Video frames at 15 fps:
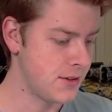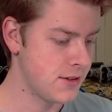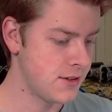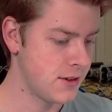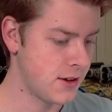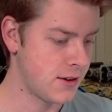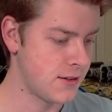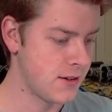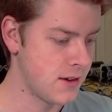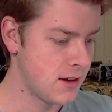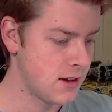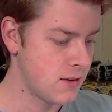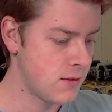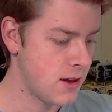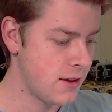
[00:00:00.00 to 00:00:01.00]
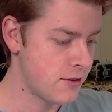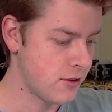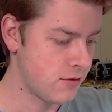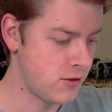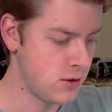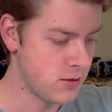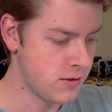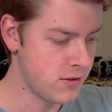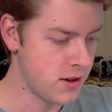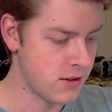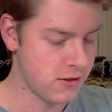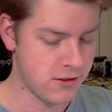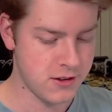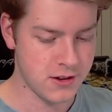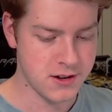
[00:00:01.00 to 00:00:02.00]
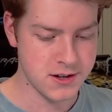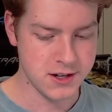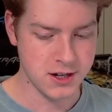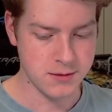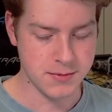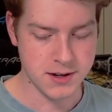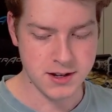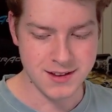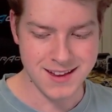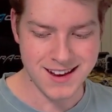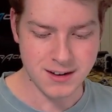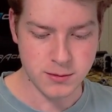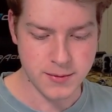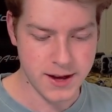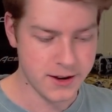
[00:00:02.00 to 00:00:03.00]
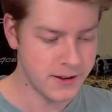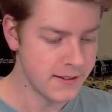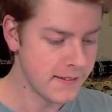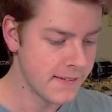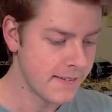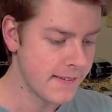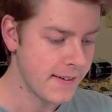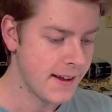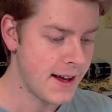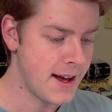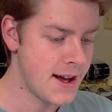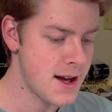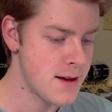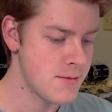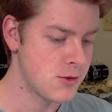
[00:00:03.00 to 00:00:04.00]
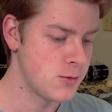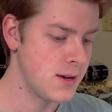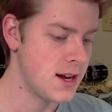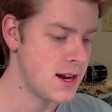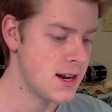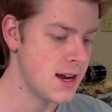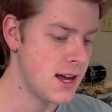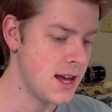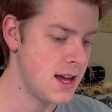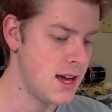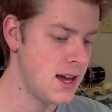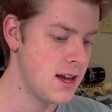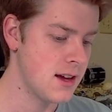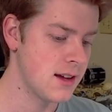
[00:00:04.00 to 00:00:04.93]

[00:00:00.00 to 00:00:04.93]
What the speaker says: So well, there's a few of his still on here, but that don't matter. So we got a